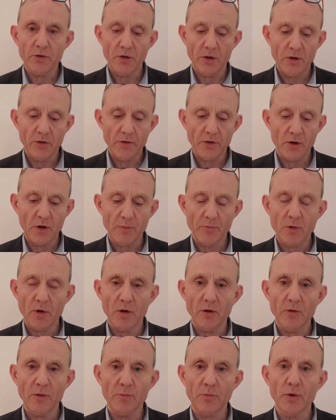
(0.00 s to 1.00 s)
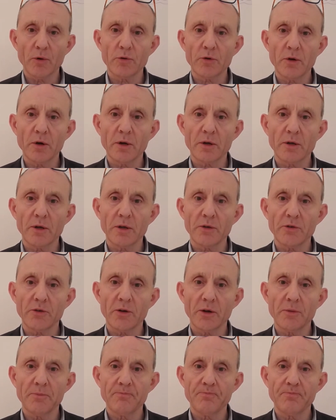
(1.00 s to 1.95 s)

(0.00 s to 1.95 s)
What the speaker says: another group called the Protoctista.